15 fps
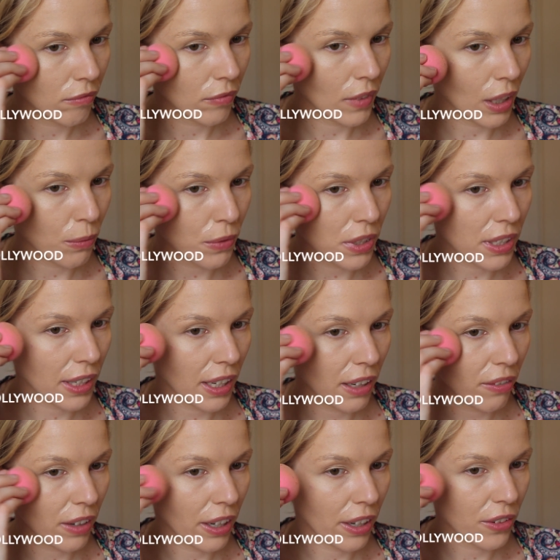And I'm just going
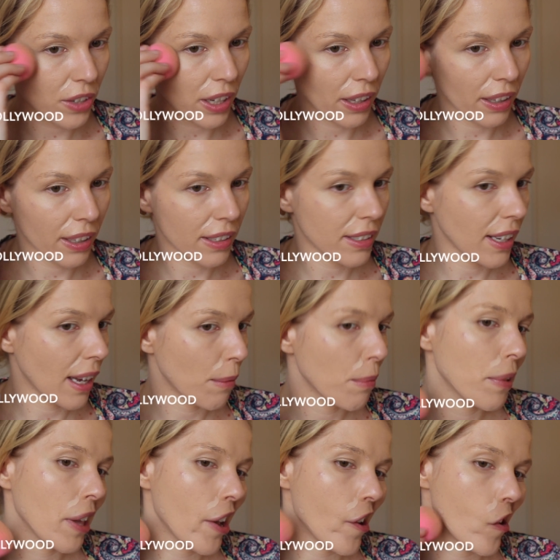to very gently
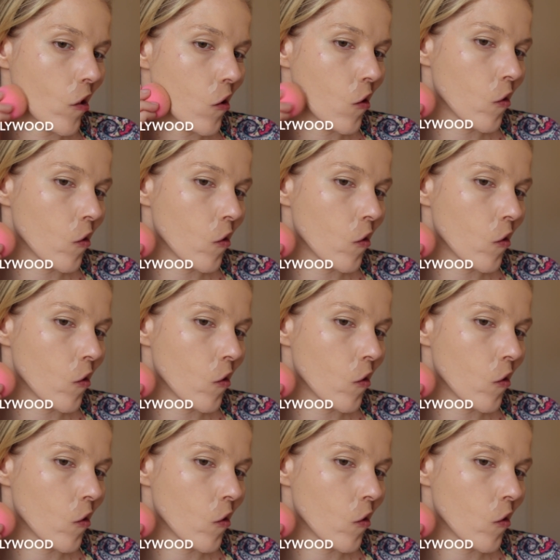tap that.